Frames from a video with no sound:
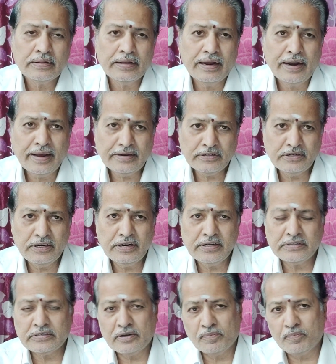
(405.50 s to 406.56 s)
The next
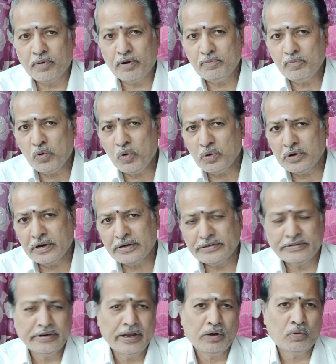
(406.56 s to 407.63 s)
is promoter
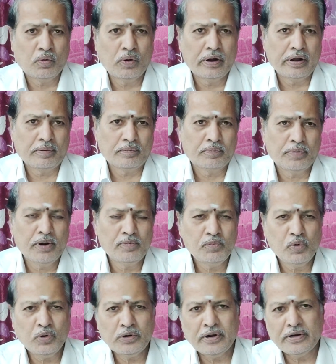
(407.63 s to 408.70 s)
shareholding.
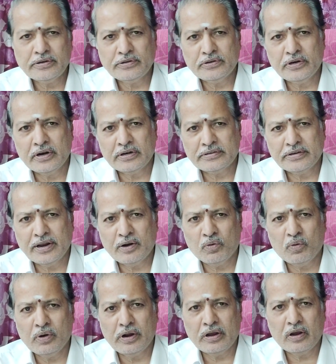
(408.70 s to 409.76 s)
Promoter
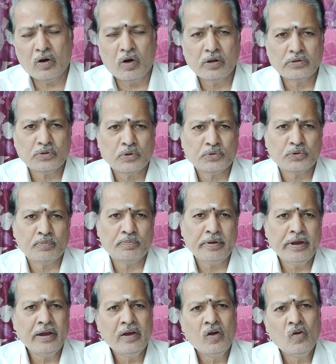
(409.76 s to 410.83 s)
shareholding also should
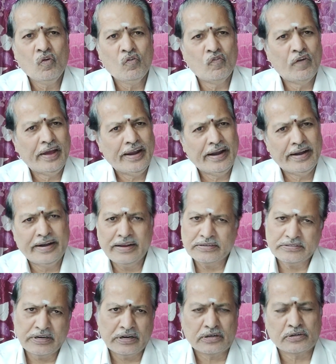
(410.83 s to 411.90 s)
be very
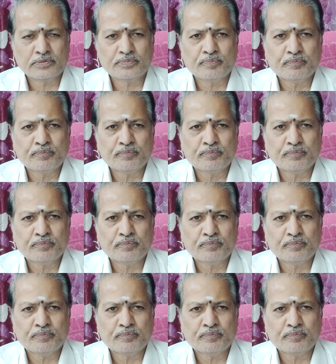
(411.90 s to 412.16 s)
decent.